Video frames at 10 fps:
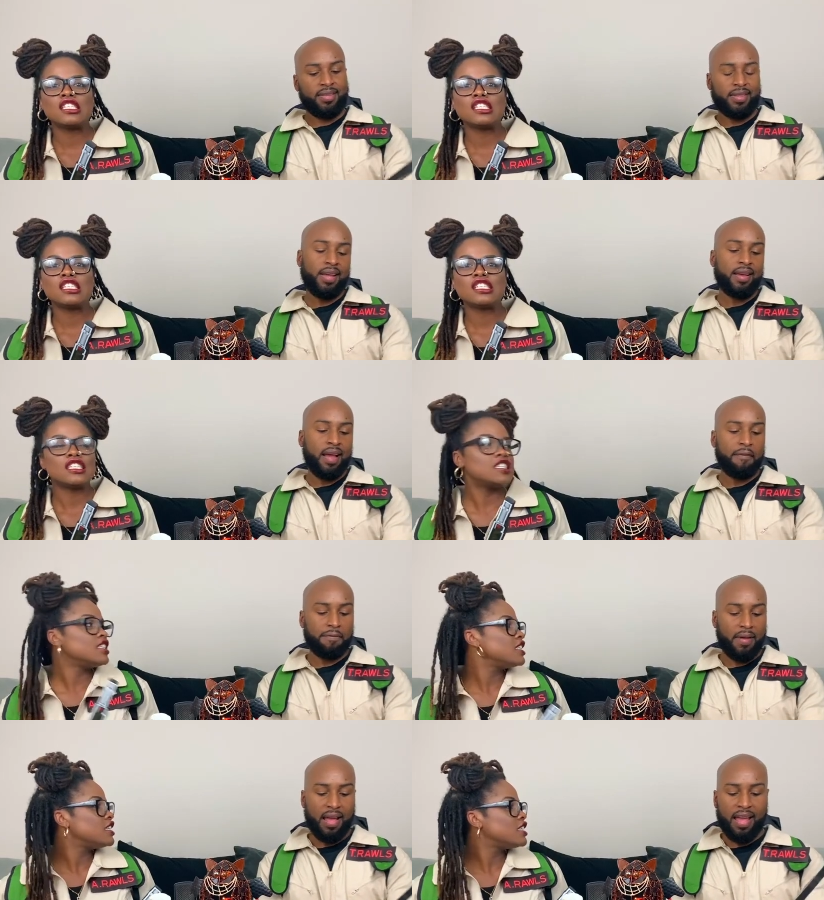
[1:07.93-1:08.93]
Speaker 1: Yeah,
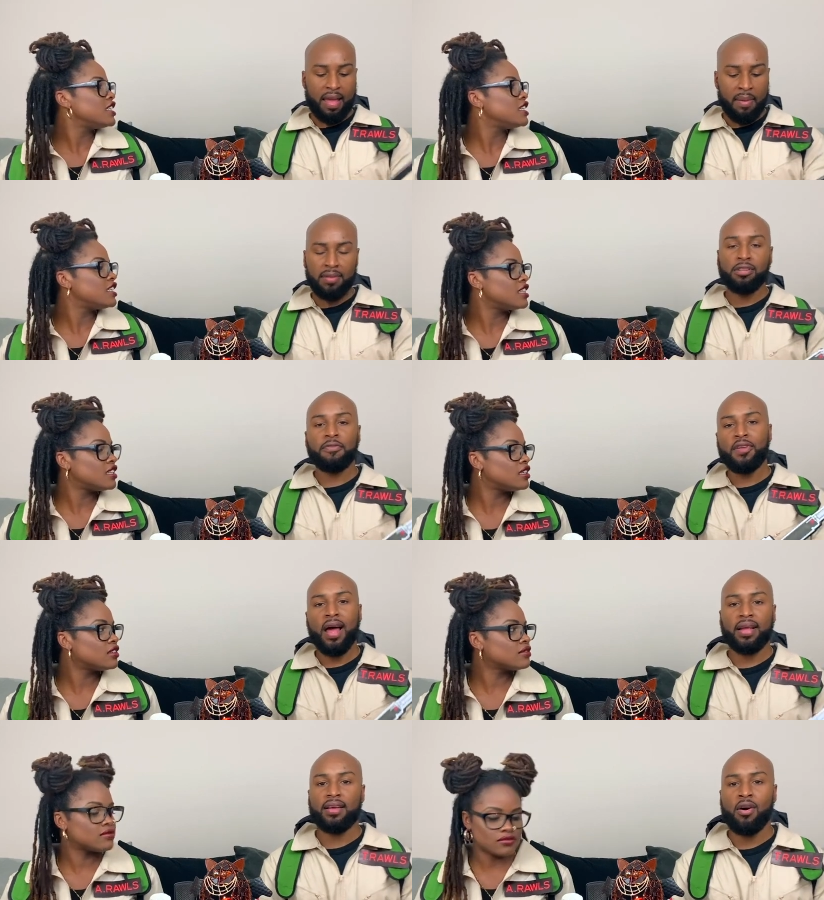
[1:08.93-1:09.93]
it makes me feel
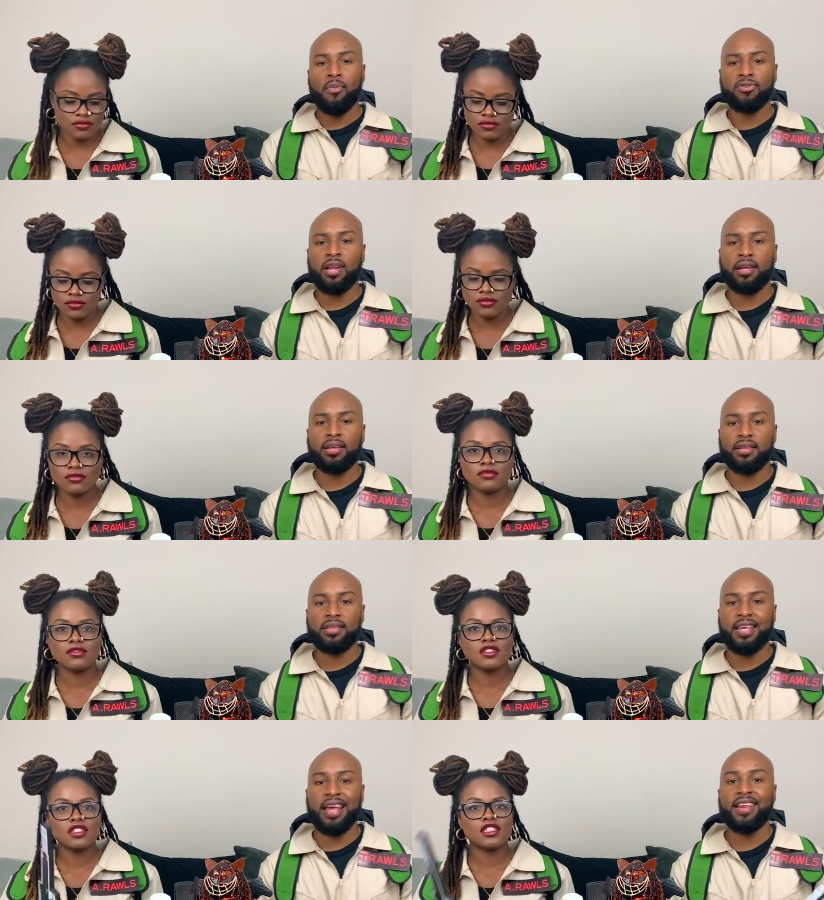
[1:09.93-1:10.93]
like almost like a
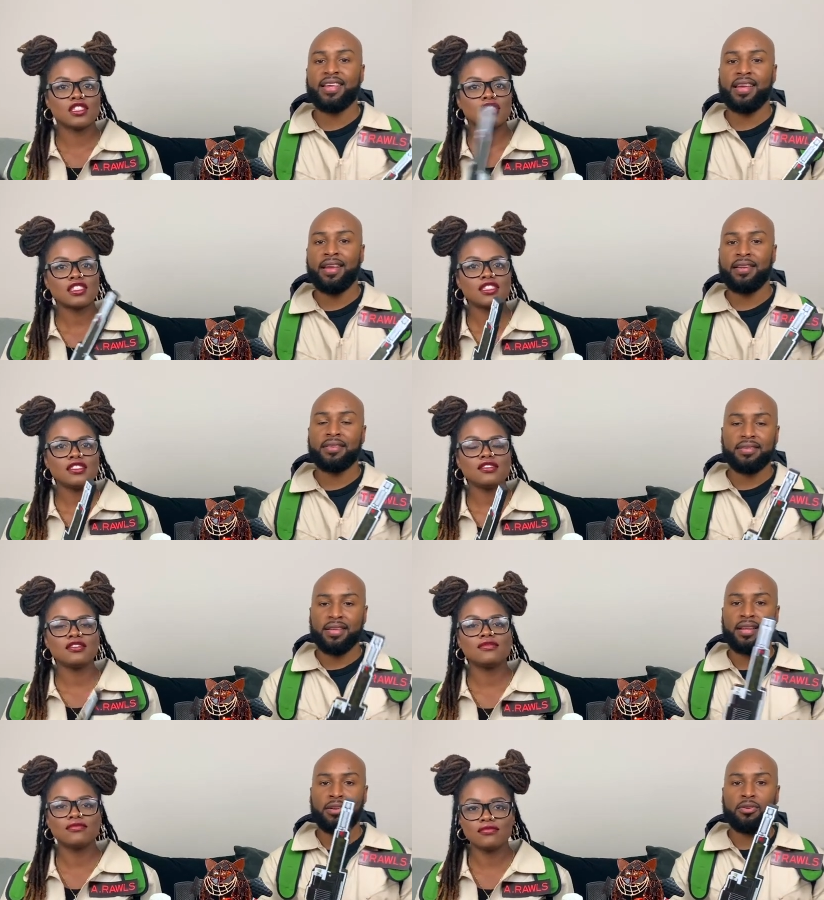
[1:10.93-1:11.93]
kid again
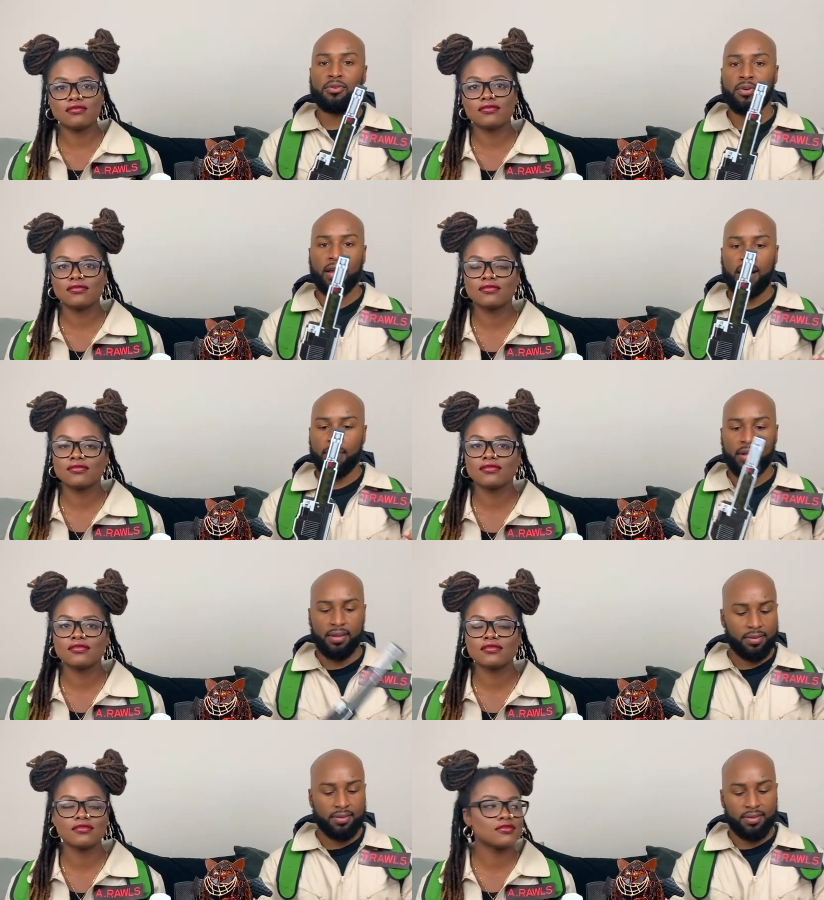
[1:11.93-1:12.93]
in a little way. I
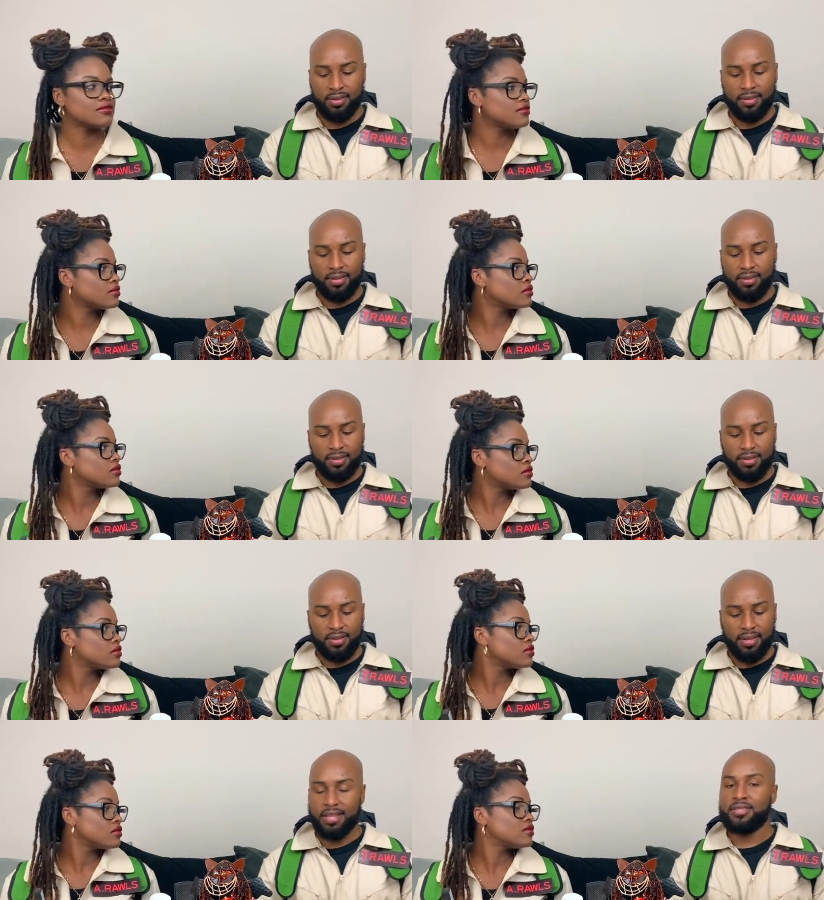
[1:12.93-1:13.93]
mean,
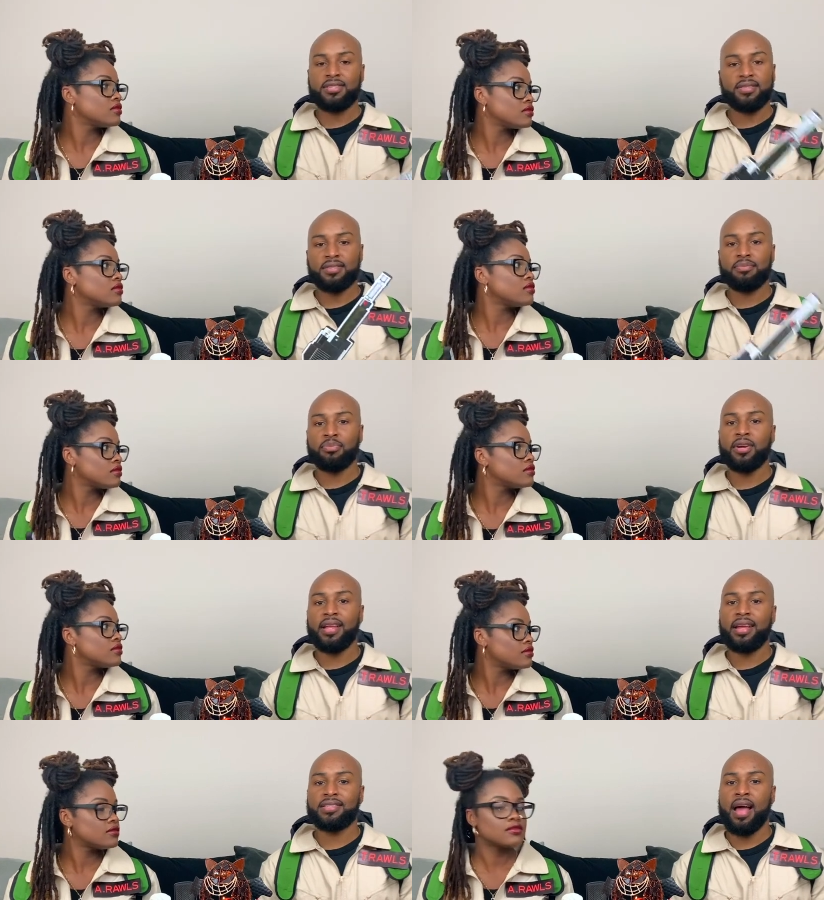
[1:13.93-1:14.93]
it's pretty
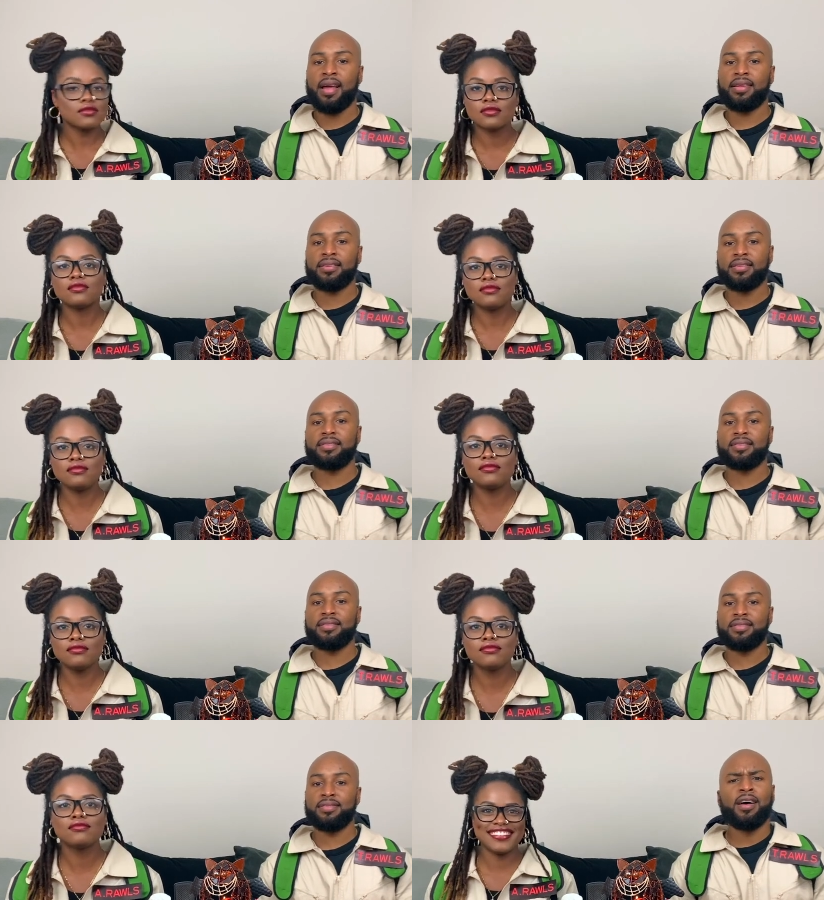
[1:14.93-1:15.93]
exciting.
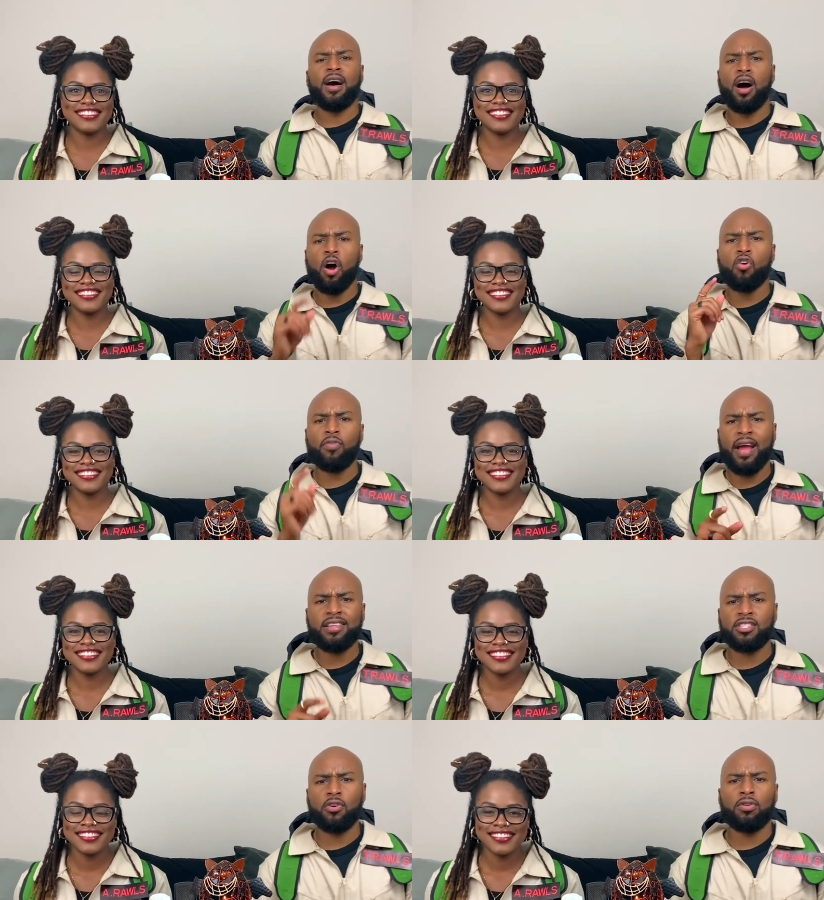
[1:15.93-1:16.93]
All right,
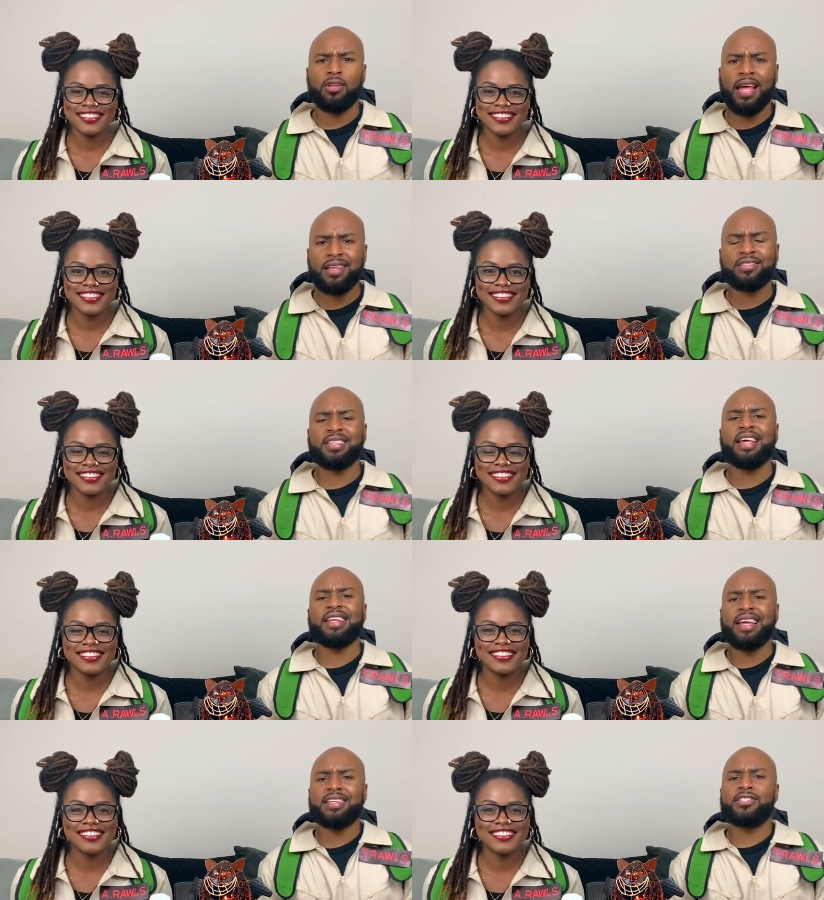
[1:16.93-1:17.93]
so let's
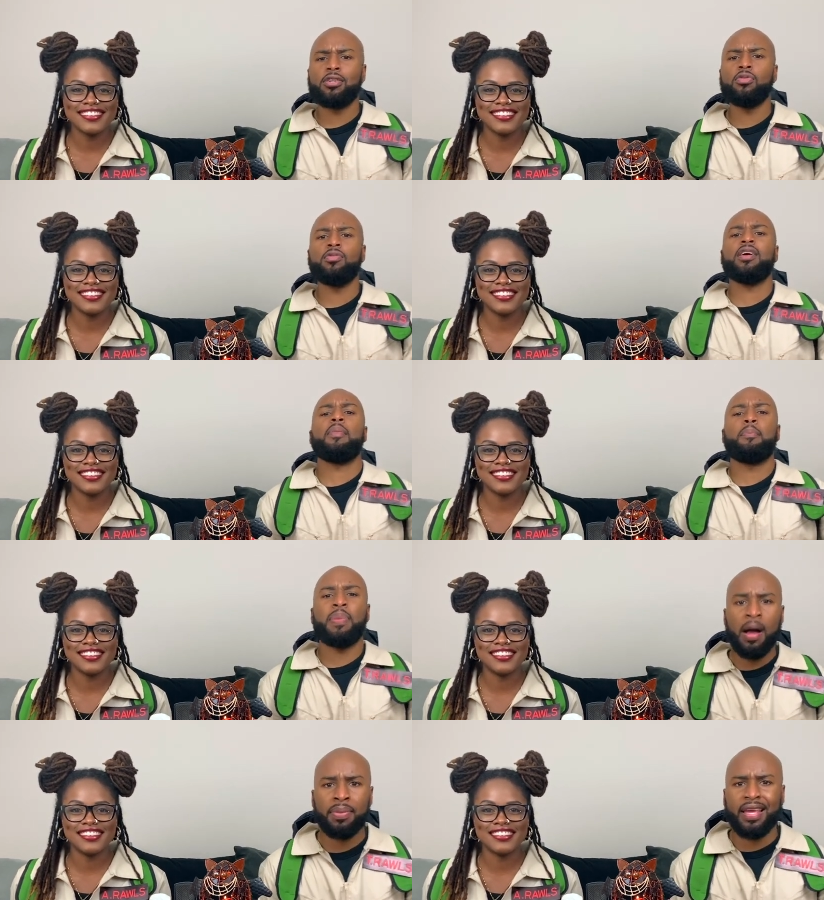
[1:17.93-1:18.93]
get into the
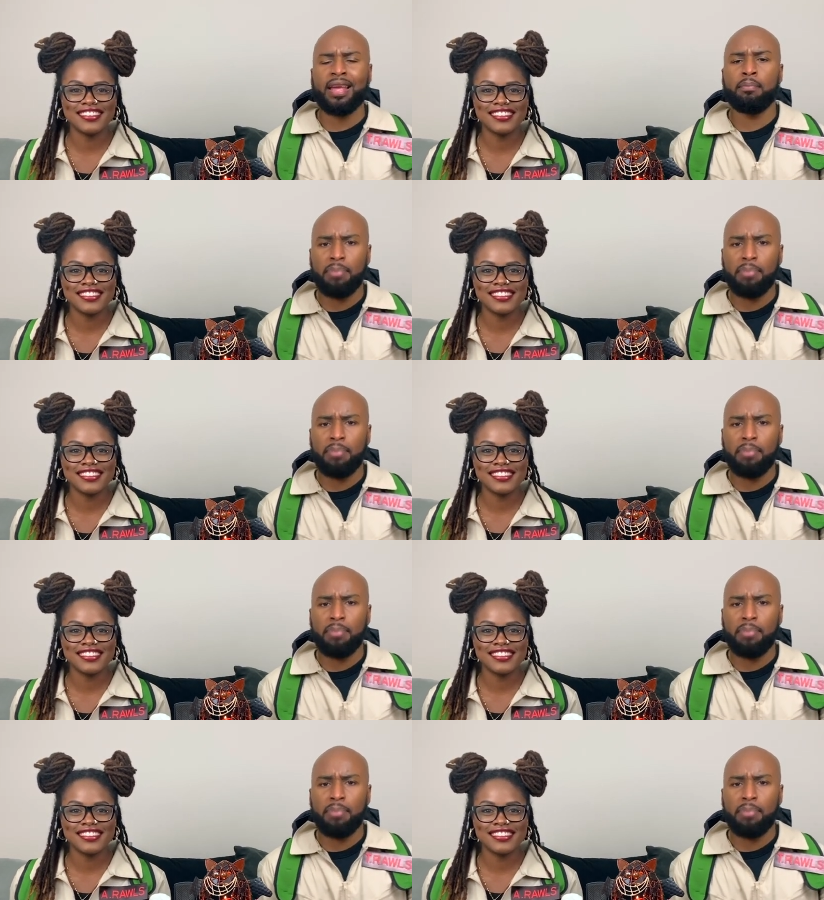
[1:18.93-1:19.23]
pumpkin